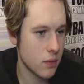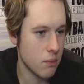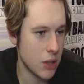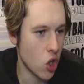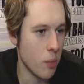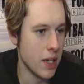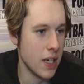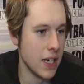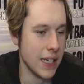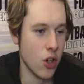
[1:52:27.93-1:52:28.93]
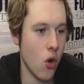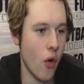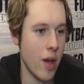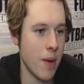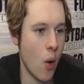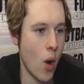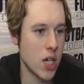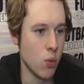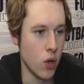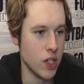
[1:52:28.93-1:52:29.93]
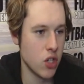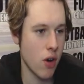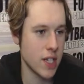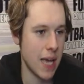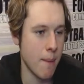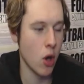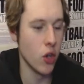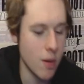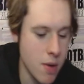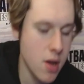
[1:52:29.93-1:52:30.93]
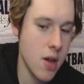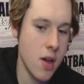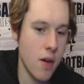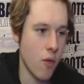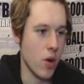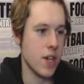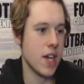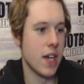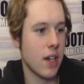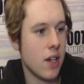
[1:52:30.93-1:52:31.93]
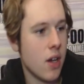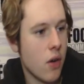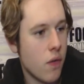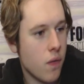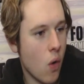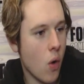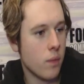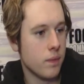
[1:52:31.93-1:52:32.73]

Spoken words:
McTominay caught away by Westwood as he tries to get beyond him. Free kick for